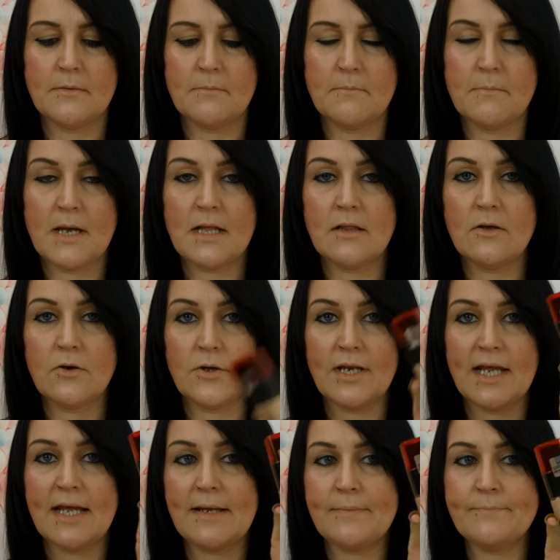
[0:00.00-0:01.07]

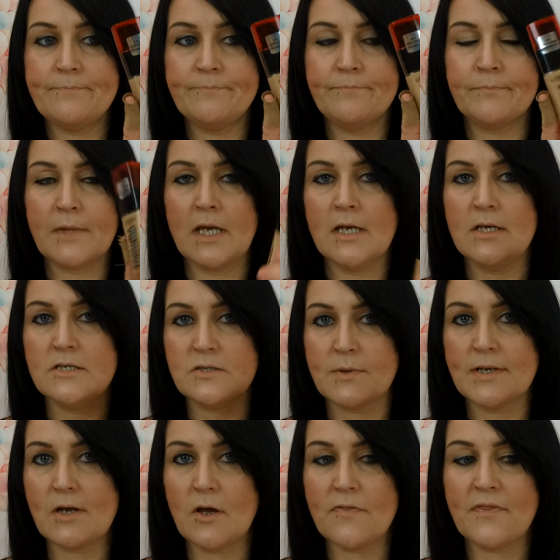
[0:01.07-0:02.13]
Malhoney. So
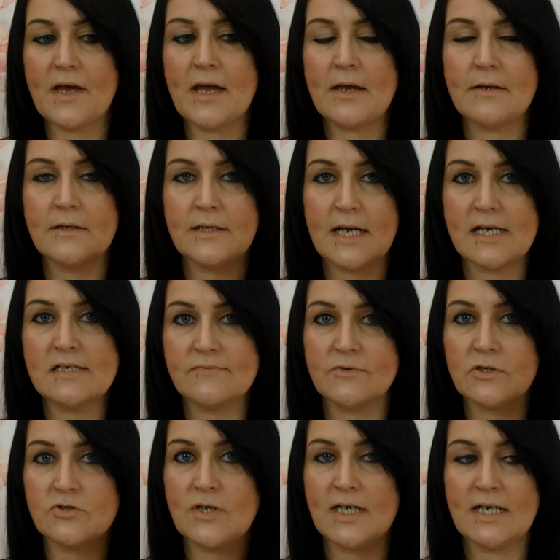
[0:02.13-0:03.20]
I got that. Guys, I've
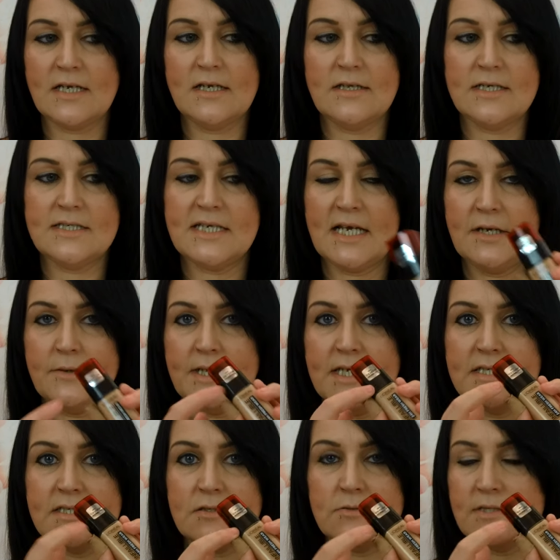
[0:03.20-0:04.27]
not tried any of this out.
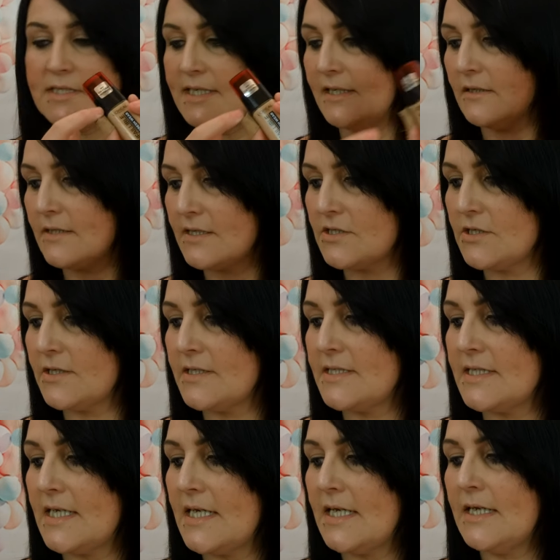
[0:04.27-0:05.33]
It's still sealed, as you can
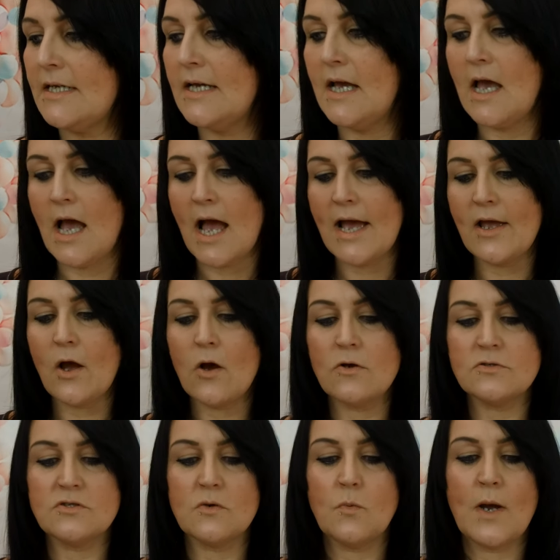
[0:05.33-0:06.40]
see. I
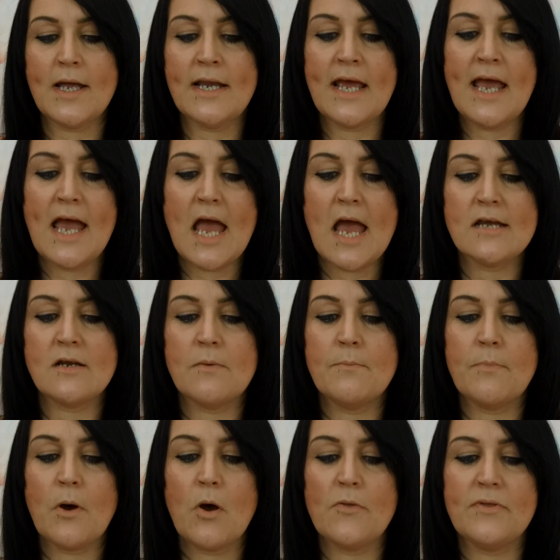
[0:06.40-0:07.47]
also went ahead
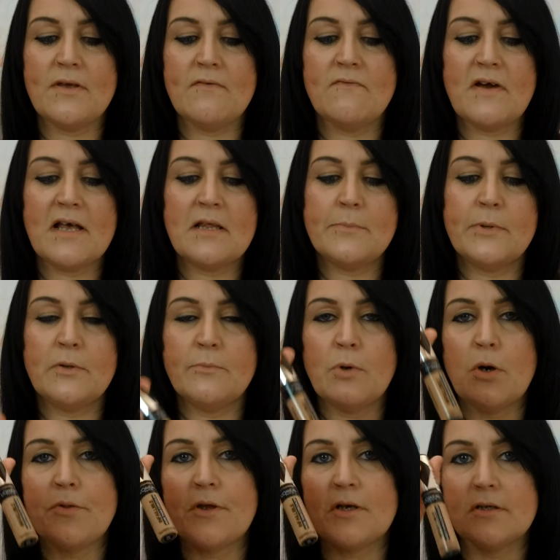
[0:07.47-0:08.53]
and bought the Infallible
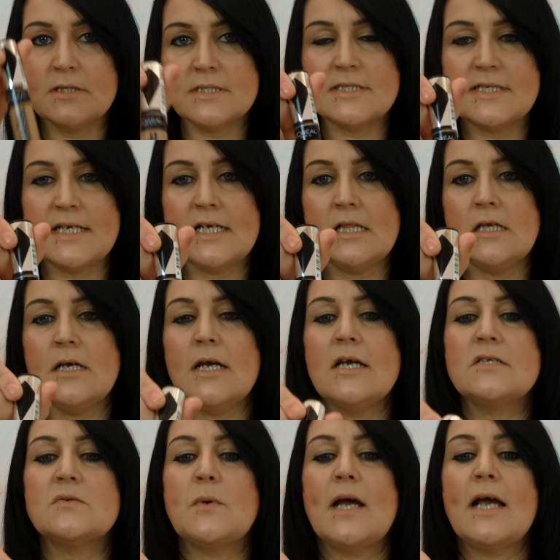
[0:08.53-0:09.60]
More Than Concealer
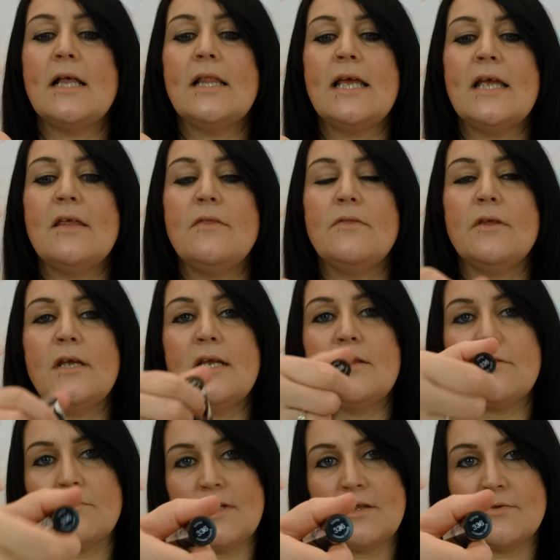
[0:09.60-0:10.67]
as well in the
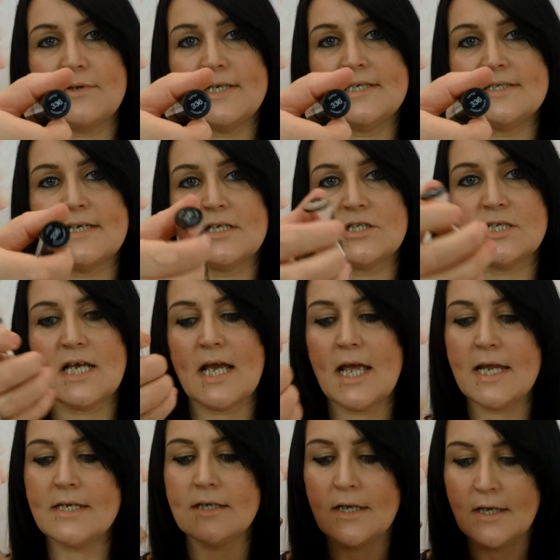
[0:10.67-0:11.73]
336
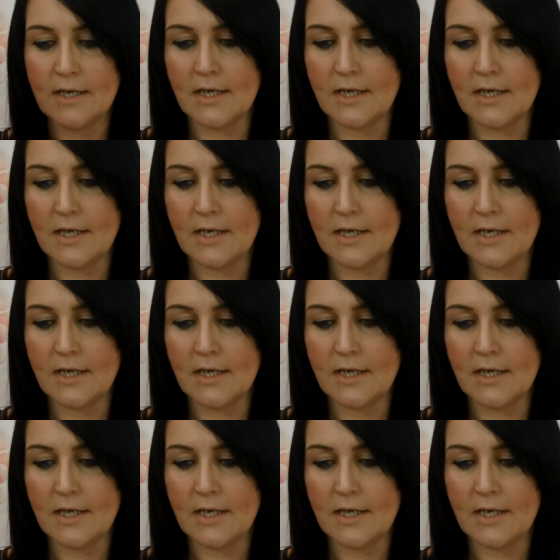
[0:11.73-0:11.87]
shade.